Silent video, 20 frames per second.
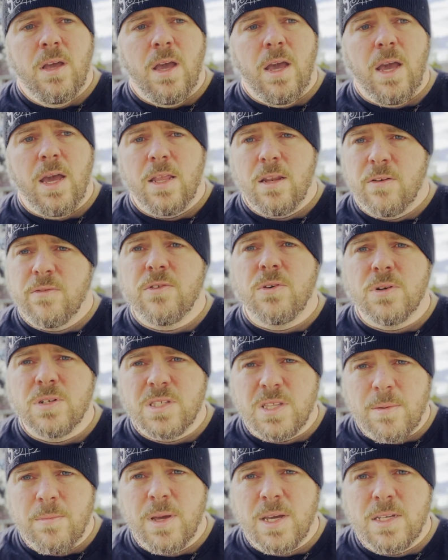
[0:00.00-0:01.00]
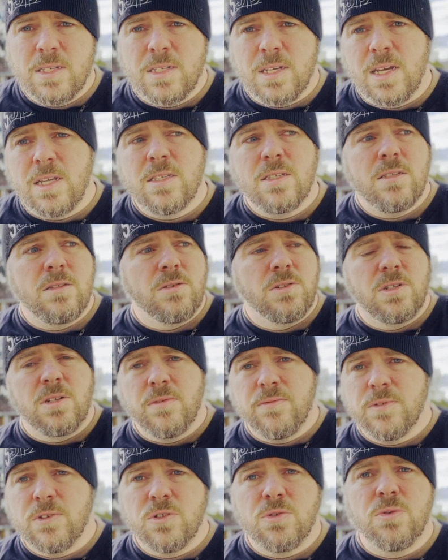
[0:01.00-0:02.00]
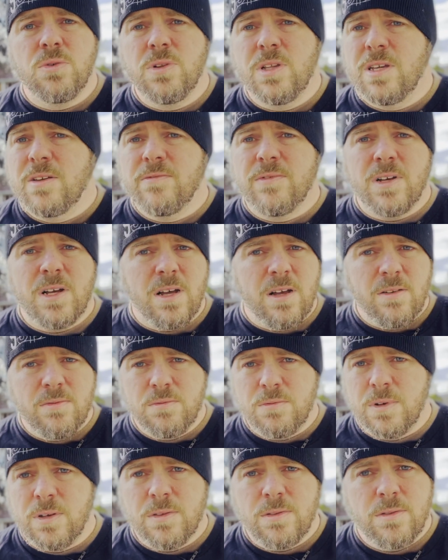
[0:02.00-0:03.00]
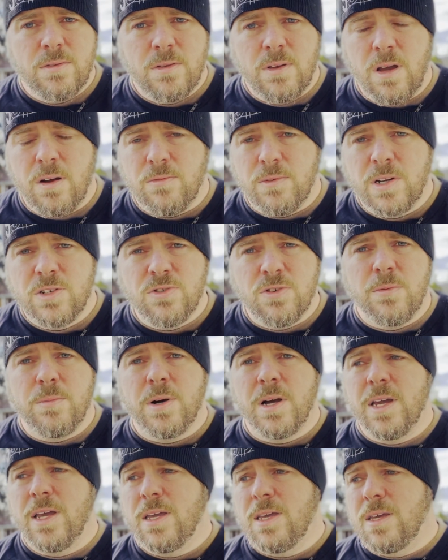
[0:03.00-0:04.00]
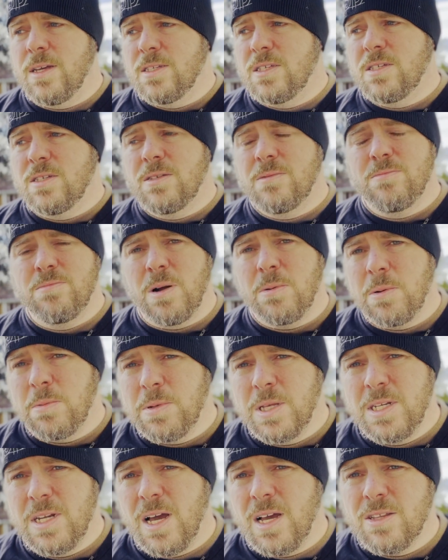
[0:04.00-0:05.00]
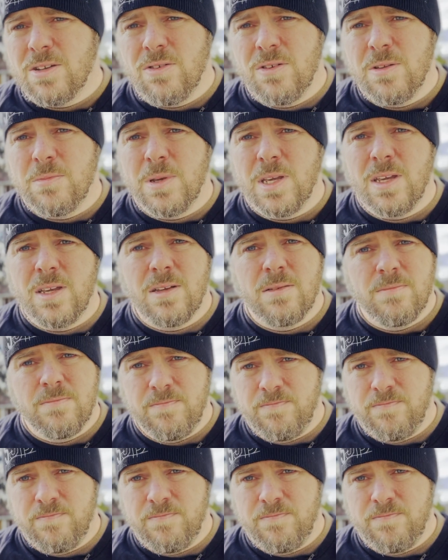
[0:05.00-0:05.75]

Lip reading: And of course that makes sense. There's different tooling involved with a retro bike. It's probably not going to